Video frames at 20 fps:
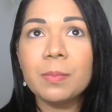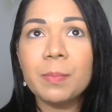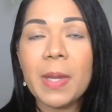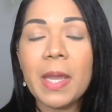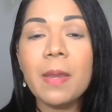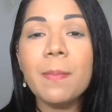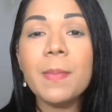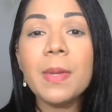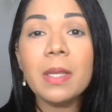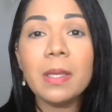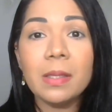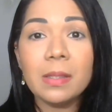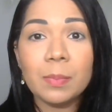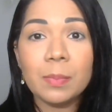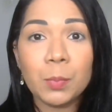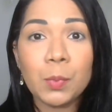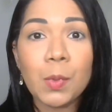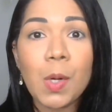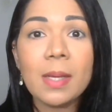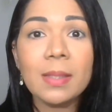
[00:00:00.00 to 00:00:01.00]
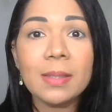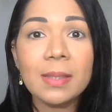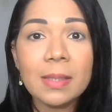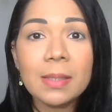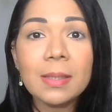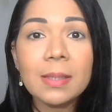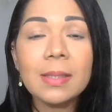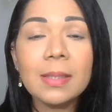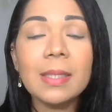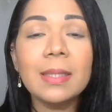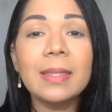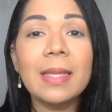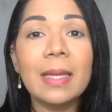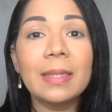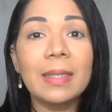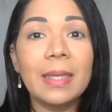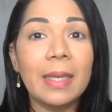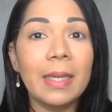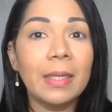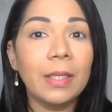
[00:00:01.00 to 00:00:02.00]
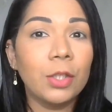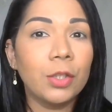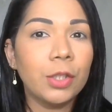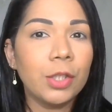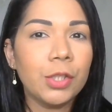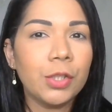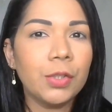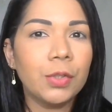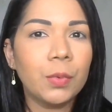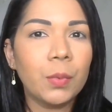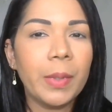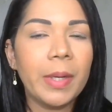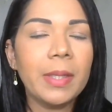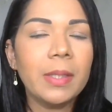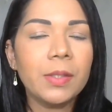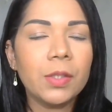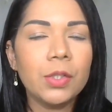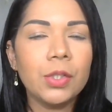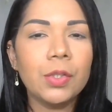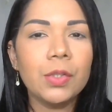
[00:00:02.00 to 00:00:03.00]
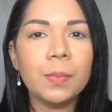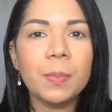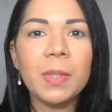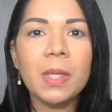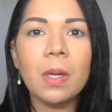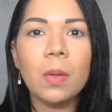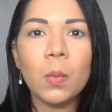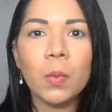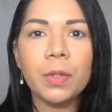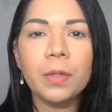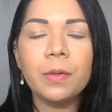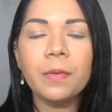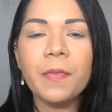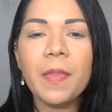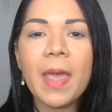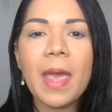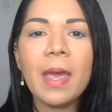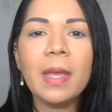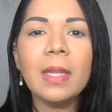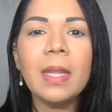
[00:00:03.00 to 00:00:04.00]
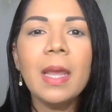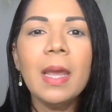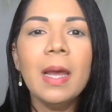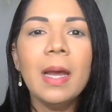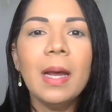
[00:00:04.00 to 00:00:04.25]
payment is processed that can hurt your credit. So just be aware of that.